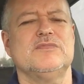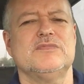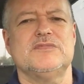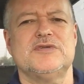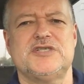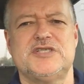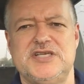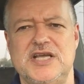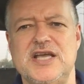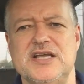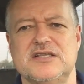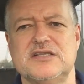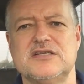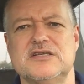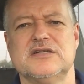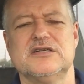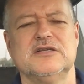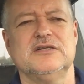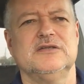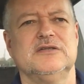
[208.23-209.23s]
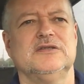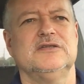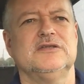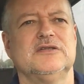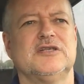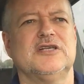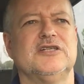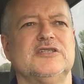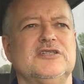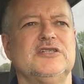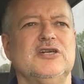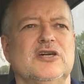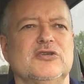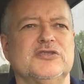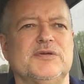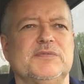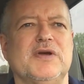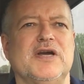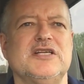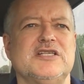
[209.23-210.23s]
sit, because
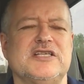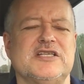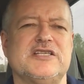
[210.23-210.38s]
sometimes